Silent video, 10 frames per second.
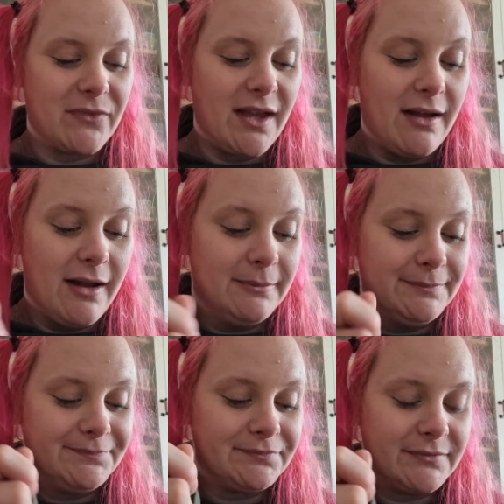I
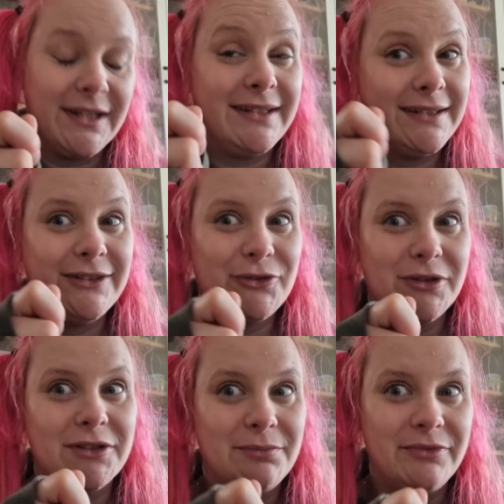think the score
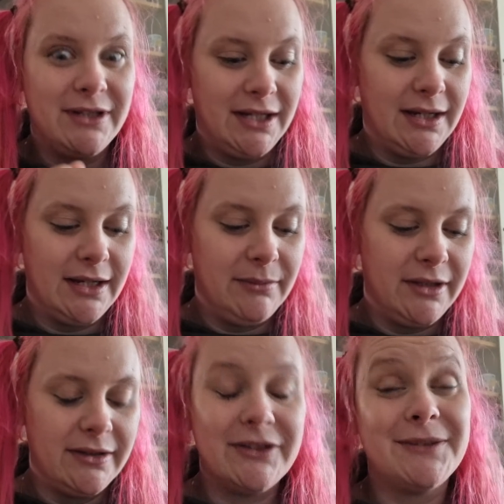is pretty high
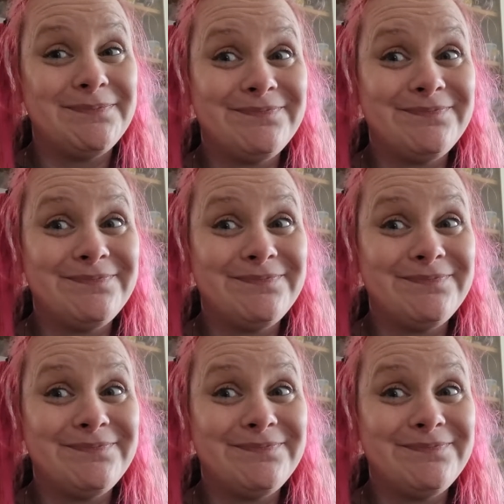because